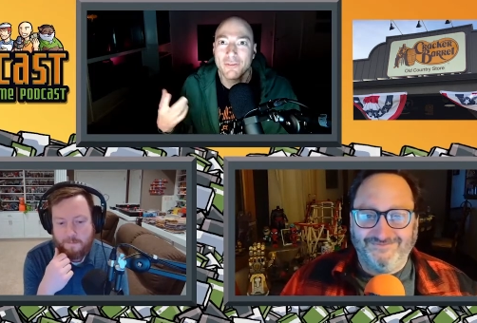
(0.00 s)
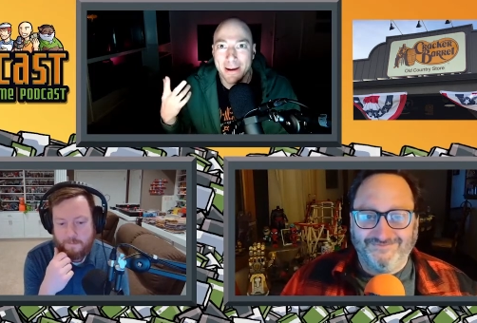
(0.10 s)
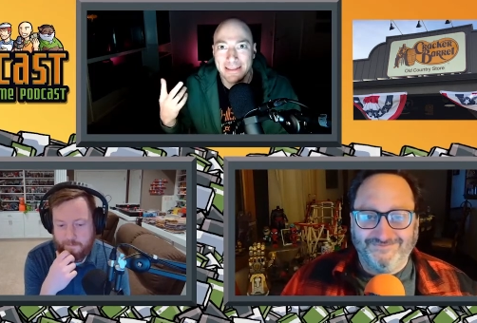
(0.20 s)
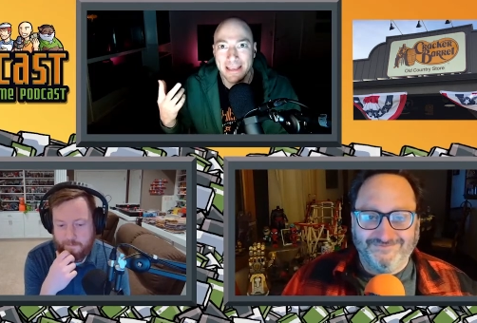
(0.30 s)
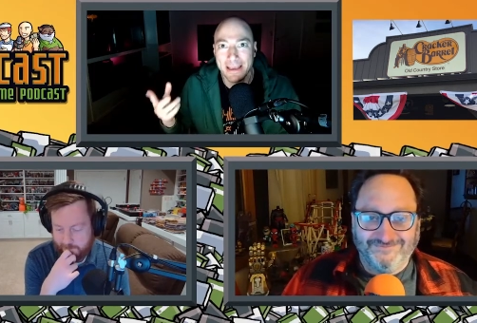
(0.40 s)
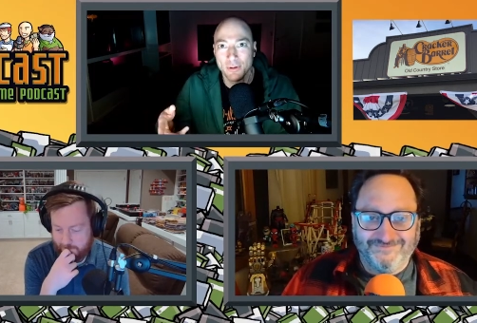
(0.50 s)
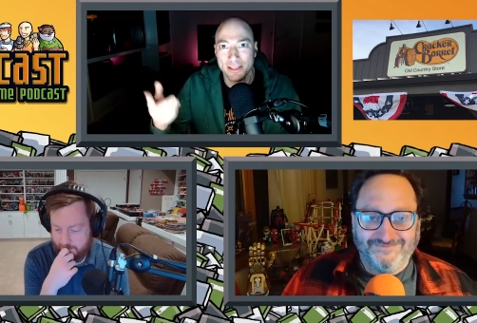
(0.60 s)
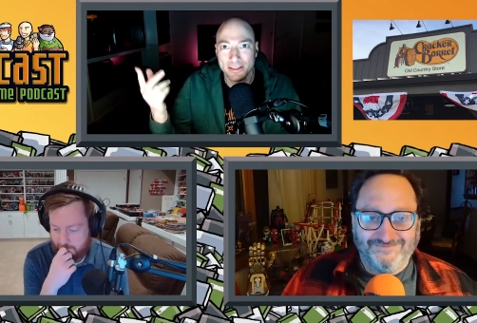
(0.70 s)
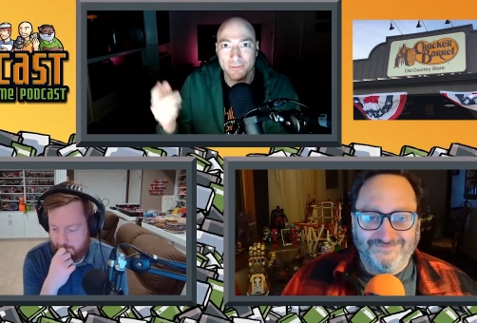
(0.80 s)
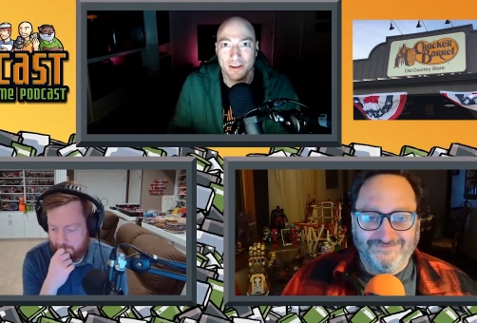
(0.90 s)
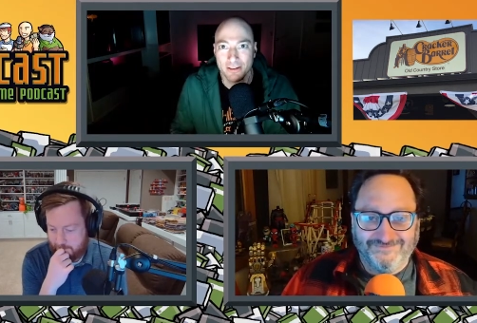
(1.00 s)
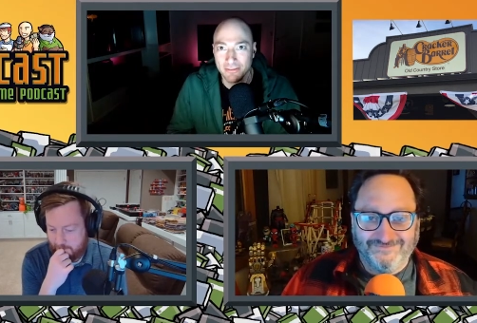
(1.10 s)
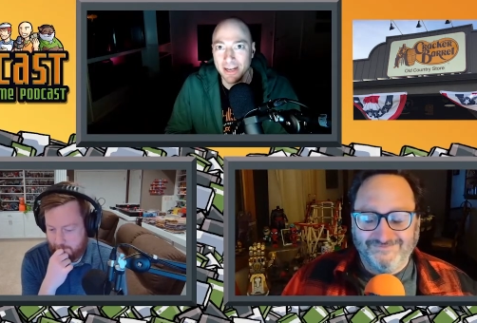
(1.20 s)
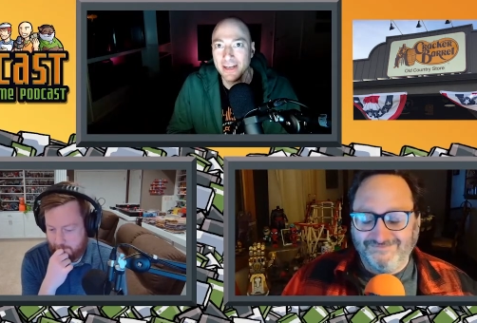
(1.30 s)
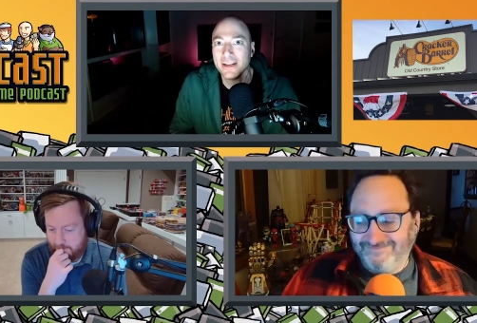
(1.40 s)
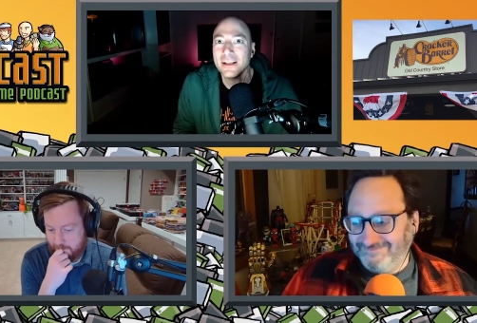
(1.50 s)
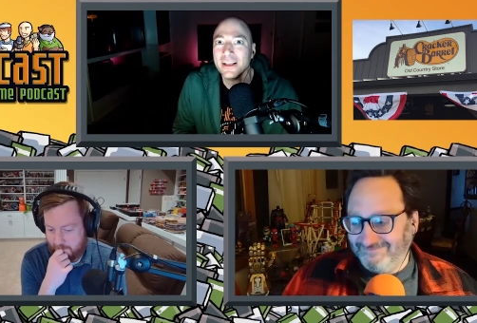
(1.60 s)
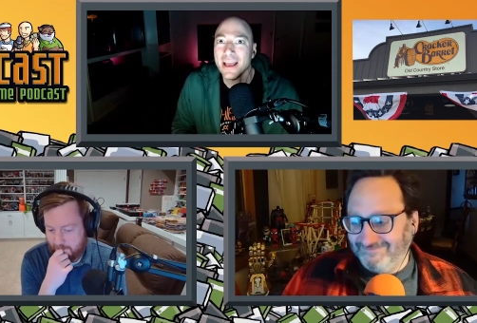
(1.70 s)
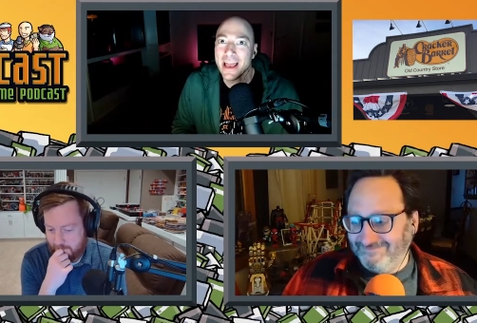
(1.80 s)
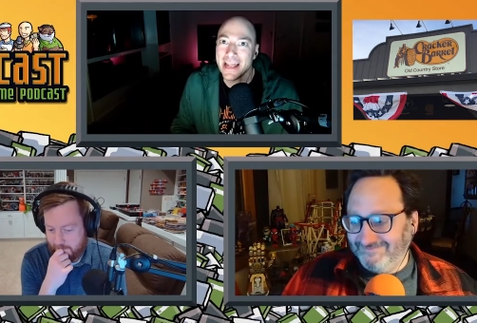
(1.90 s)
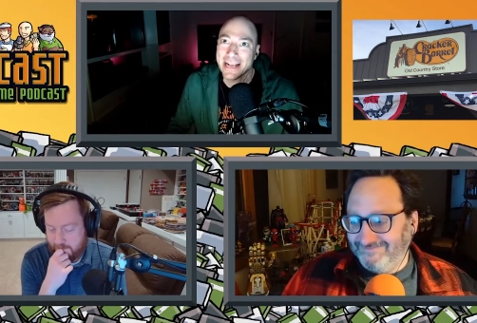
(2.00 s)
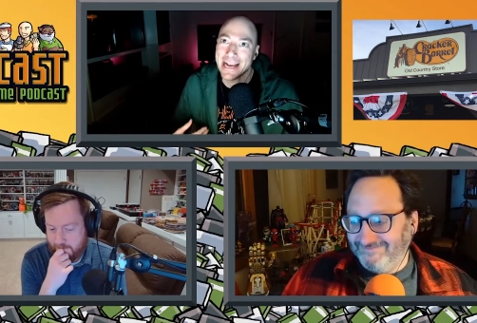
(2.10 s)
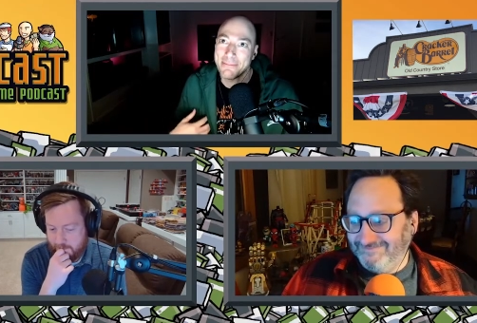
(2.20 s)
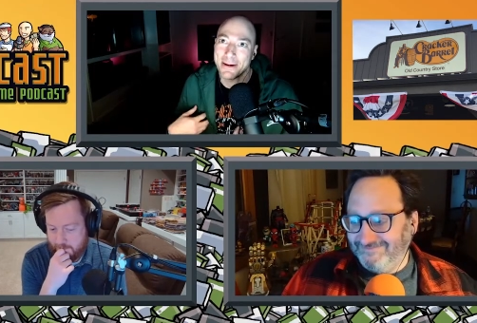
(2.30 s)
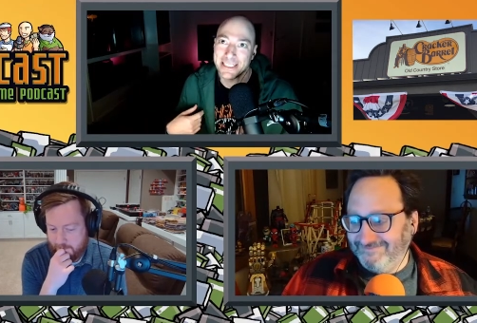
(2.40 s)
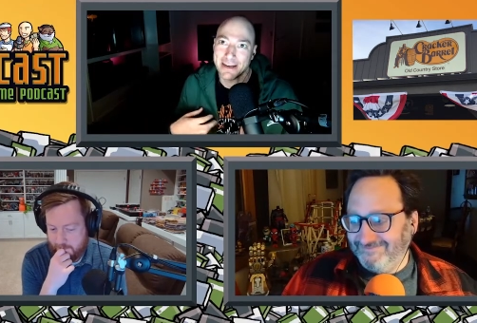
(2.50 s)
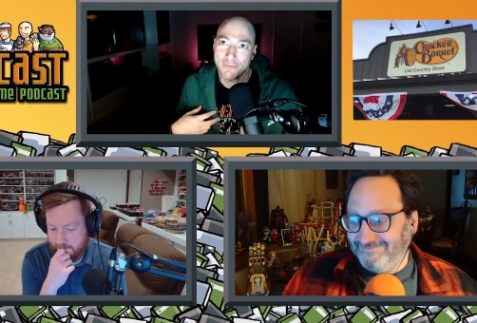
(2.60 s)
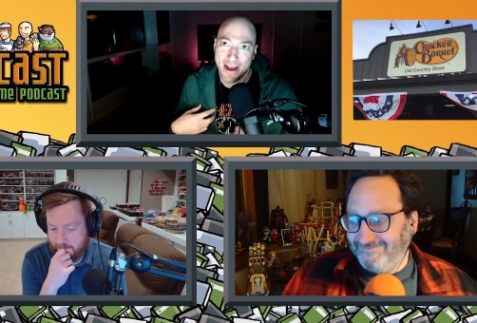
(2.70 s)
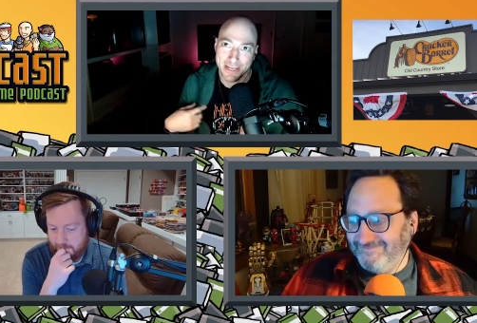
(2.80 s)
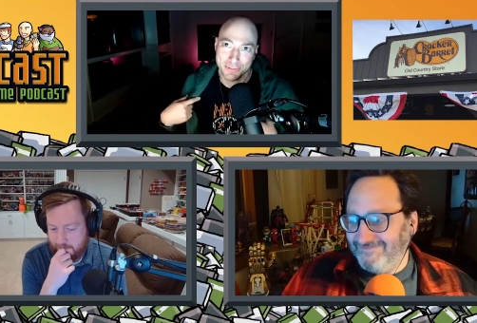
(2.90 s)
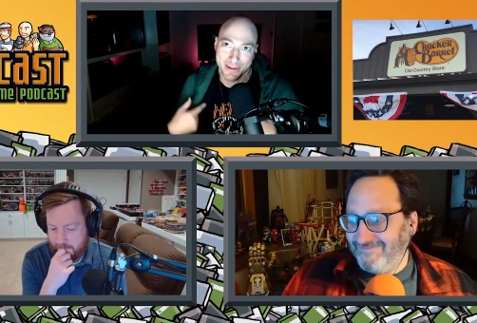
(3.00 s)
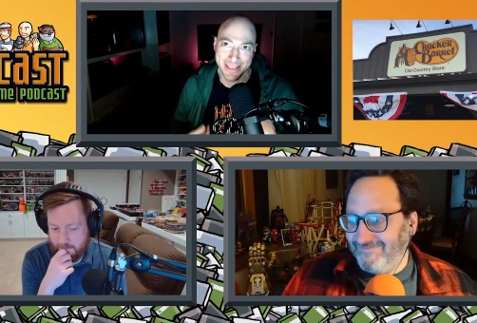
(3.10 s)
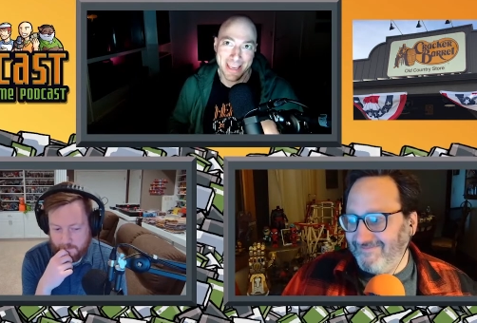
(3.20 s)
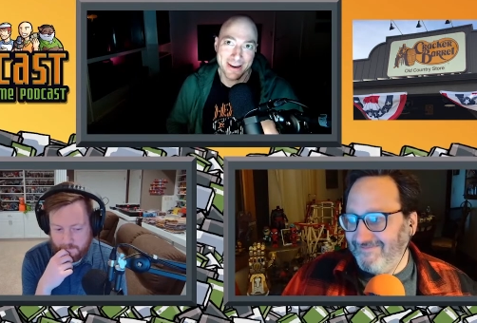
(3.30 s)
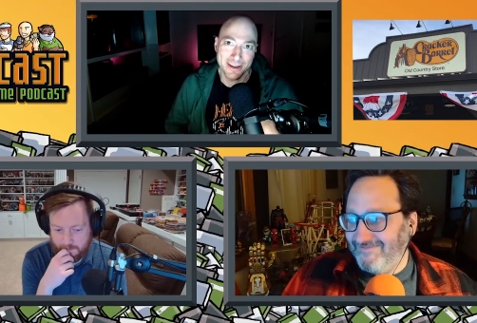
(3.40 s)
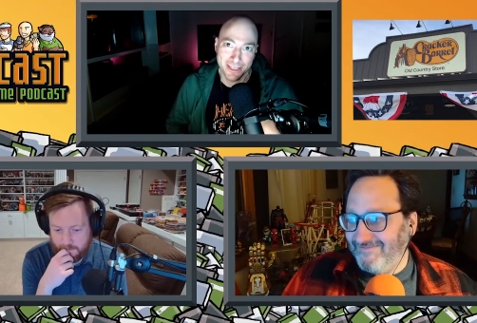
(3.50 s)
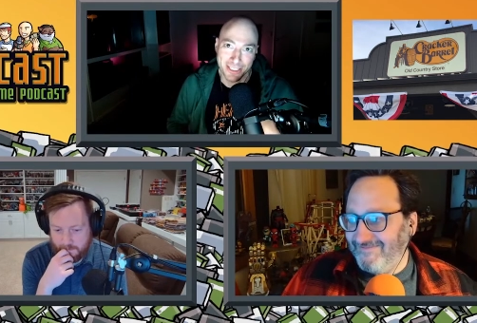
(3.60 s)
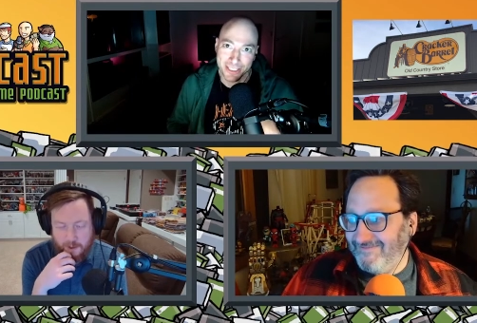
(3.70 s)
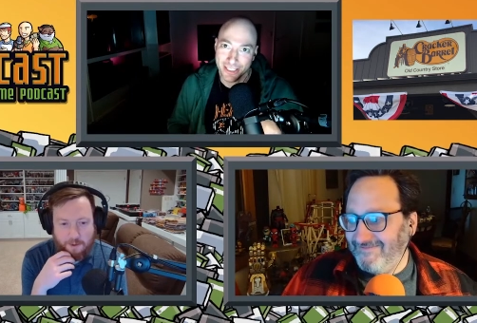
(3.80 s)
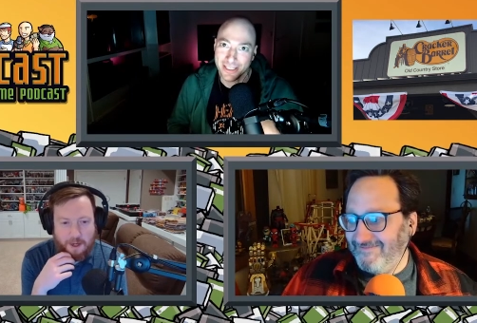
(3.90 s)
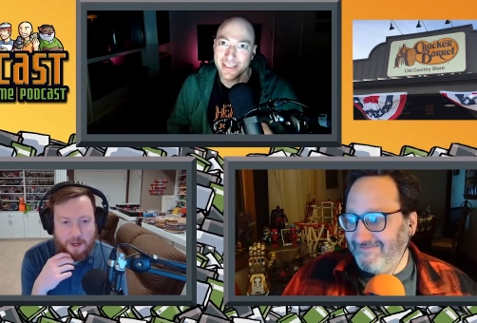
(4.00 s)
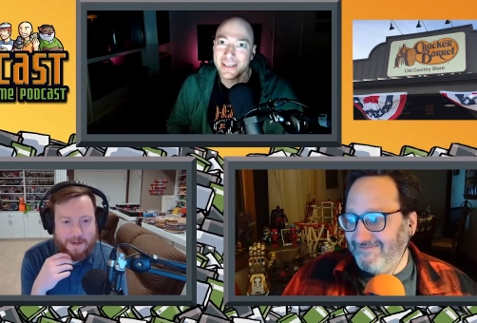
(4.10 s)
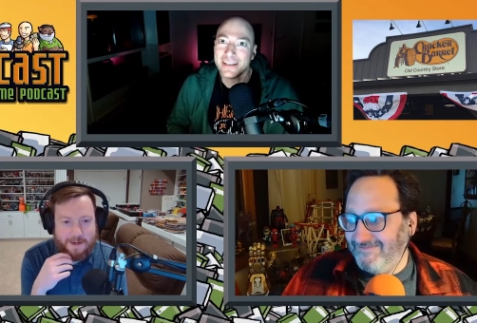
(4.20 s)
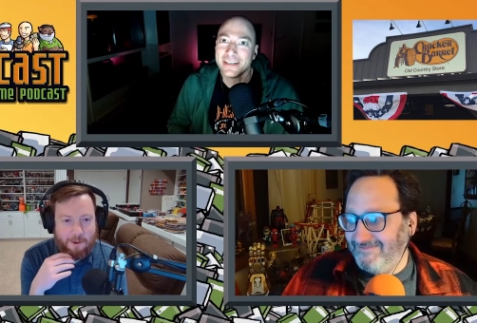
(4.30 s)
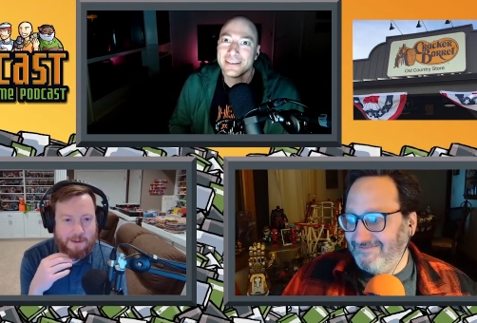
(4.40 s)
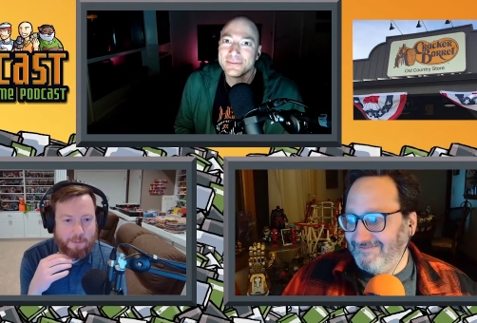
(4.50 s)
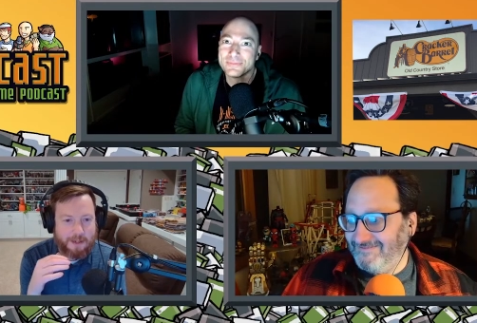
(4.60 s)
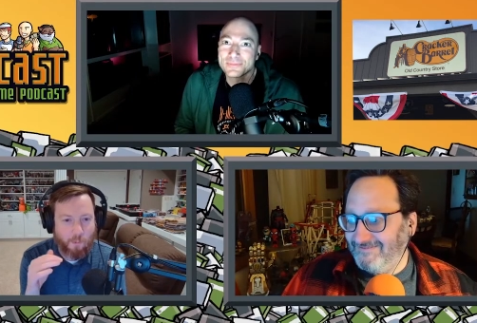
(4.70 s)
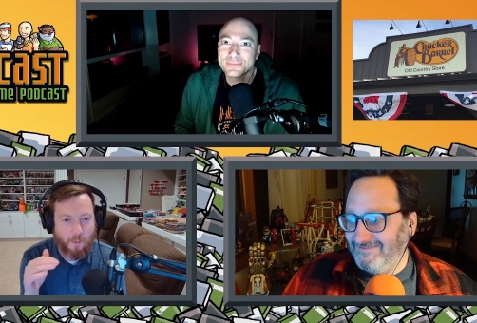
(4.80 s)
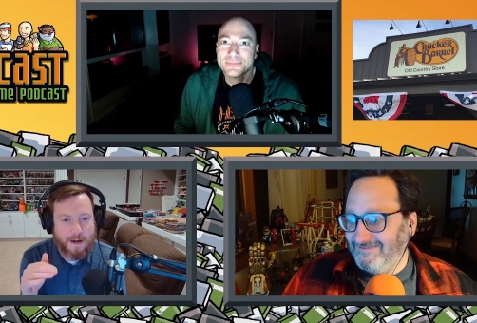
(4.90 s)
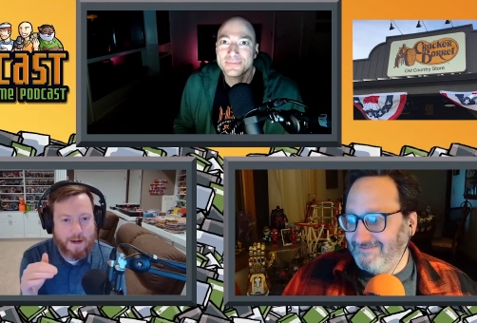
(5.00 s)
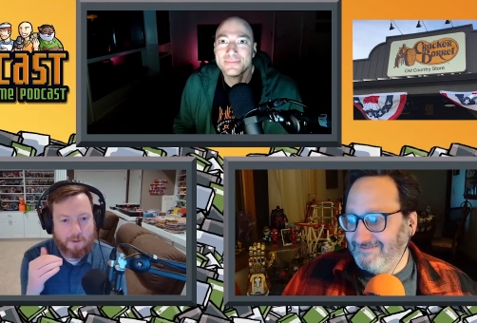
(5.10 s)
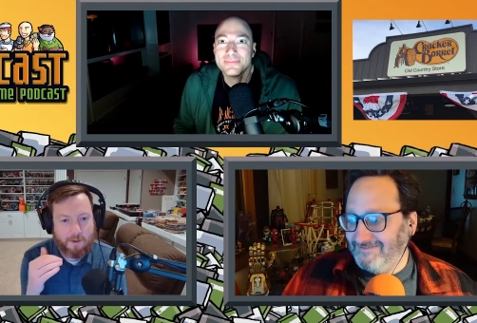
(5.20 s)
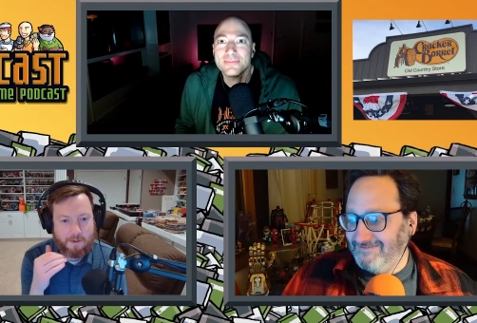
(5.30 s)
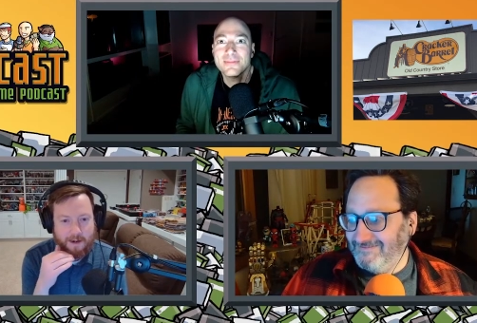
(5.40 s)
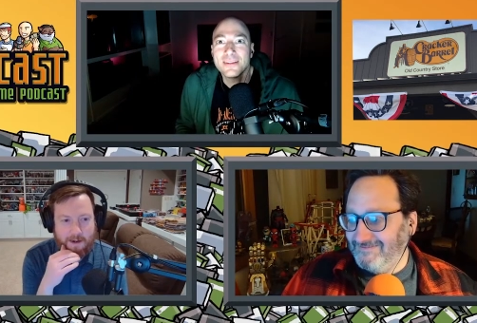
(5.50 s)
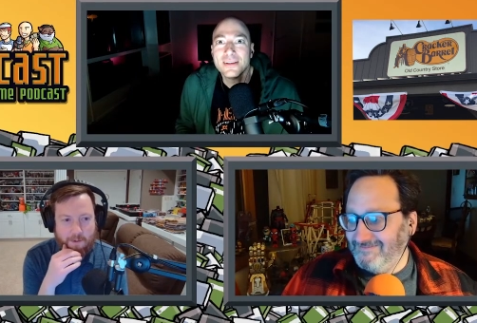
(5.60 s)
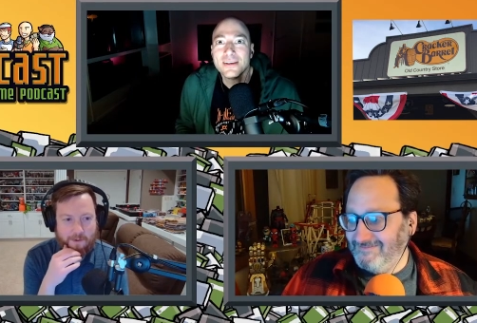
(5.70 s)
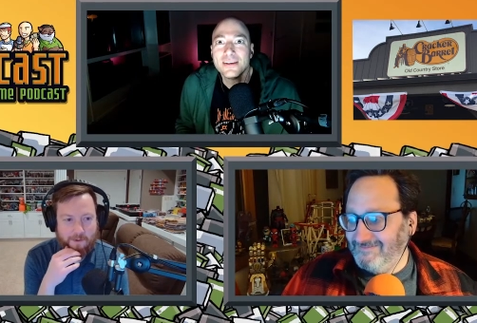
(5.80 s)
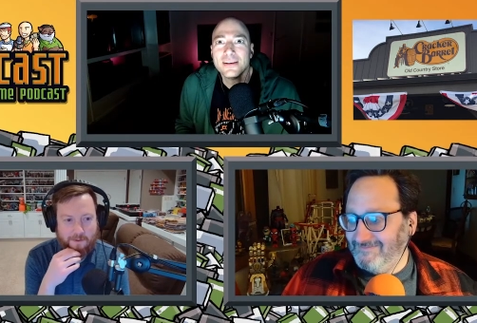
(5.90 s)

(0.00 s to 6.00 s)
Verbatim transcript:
Speaker 1: my table at the front, right? And I got my Jeff Foxworthy to get her
Speaker 2: done you shirt. You don't simply wait for a table